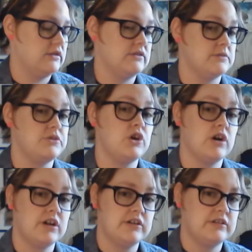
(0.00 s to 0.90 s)
some
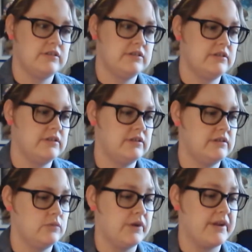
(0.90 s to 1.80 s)
yarn,
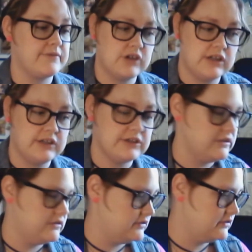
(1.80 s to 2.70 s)
whatever
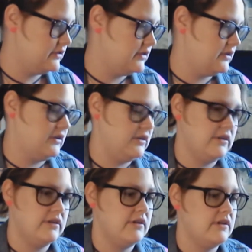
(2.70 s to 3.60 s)
color,
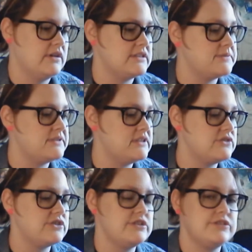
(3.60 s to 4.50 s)
some
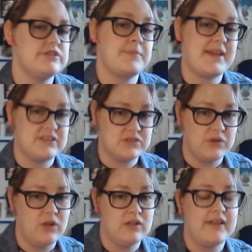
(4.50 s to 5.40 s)
scissors, a
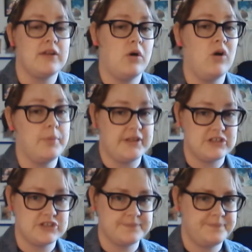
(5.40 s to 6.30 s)
pencil, and a hole
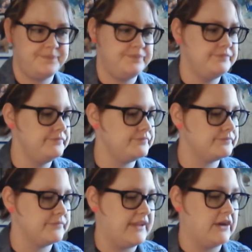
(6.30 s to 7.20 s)
punch.
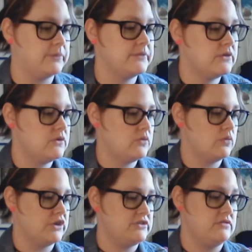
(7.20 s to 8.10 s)
Now,
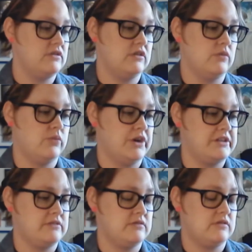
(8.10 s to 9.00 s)
what
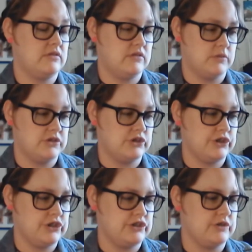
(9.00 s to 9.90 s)
you're
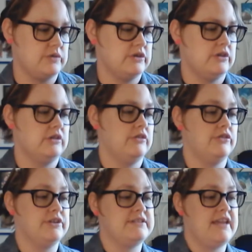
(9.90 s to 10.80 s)
going to do, you're
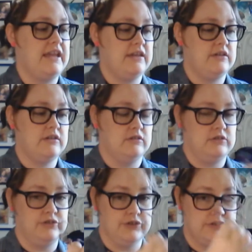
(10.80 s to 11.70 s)
going to take
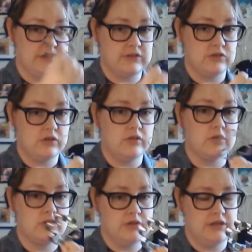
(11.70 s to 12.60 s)
your stencil
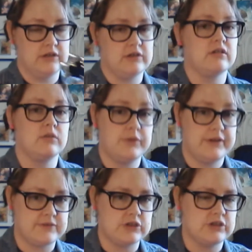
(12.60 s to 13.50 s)
or cookie cutter or
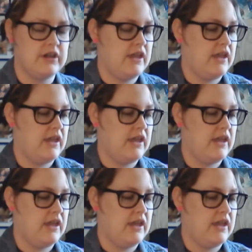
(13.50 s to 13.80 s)
whatever,